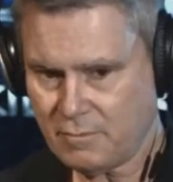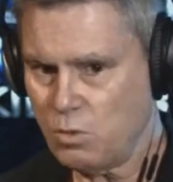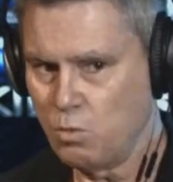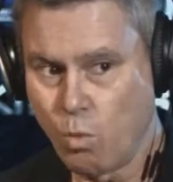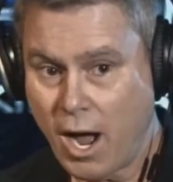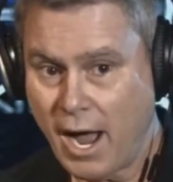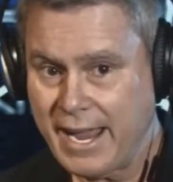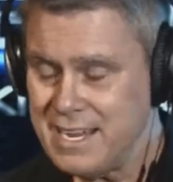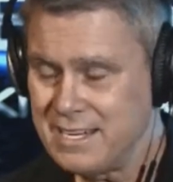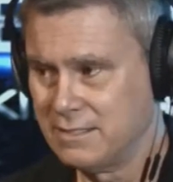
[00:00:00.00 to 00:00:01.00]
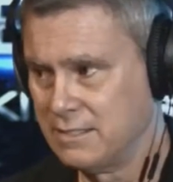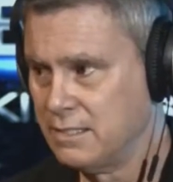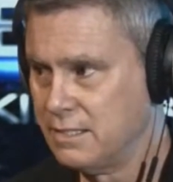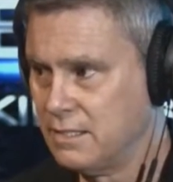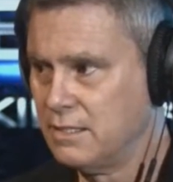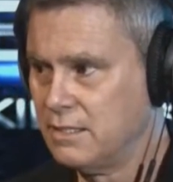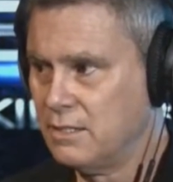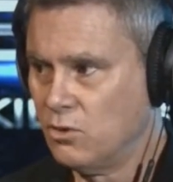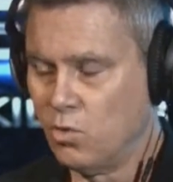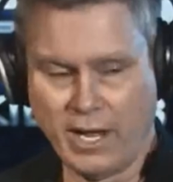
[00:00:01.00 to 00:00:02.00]
Why?
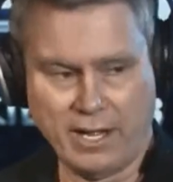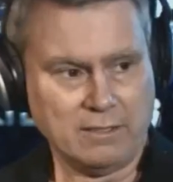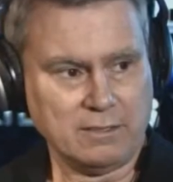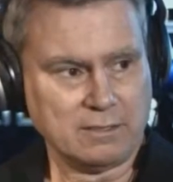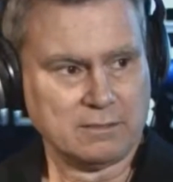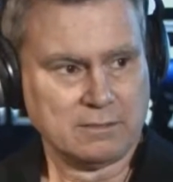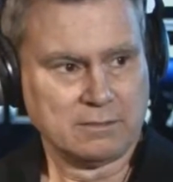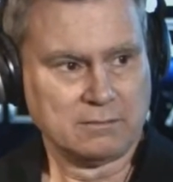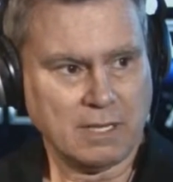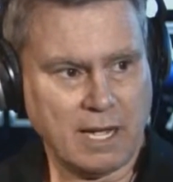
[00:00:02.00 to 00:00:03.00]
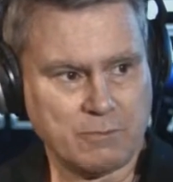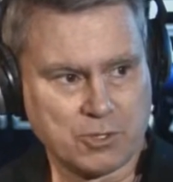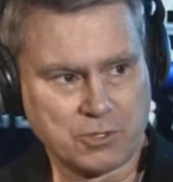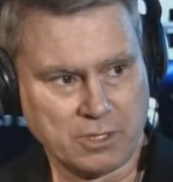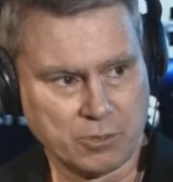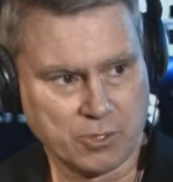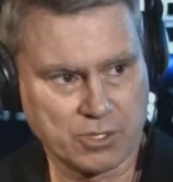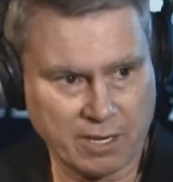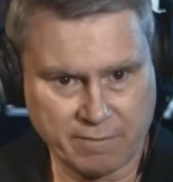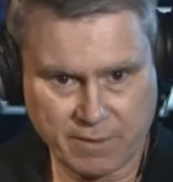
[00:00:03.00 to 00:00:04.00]
Well, I'm sure liberals
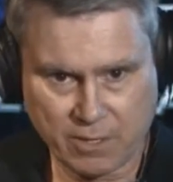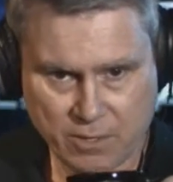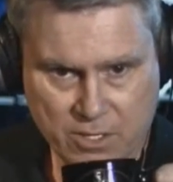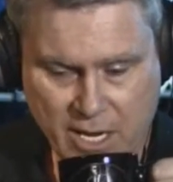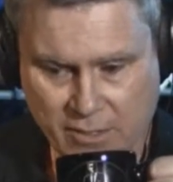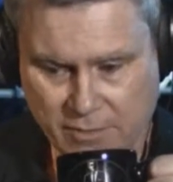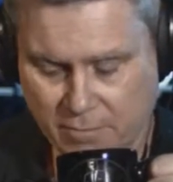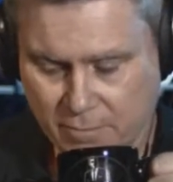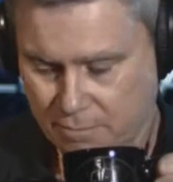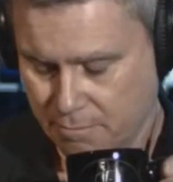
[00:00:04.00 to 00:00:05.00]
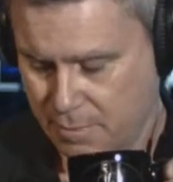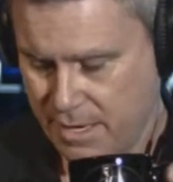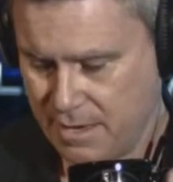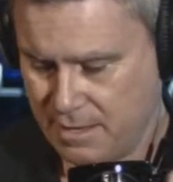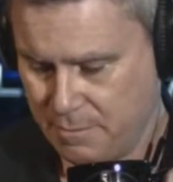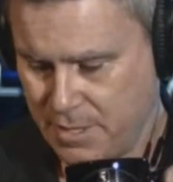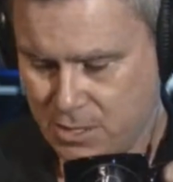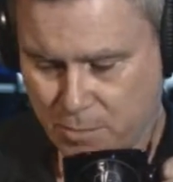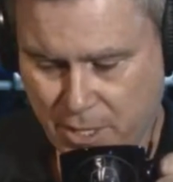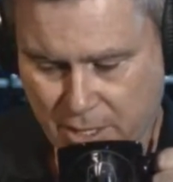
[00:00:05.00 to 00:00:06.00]
can't figure this out, but let me
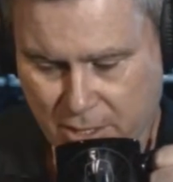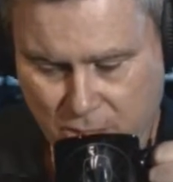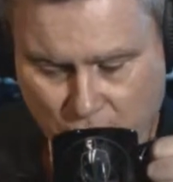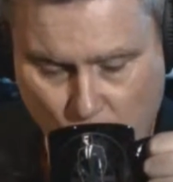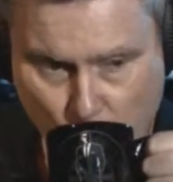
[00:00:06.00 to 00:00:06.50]
explain it to you.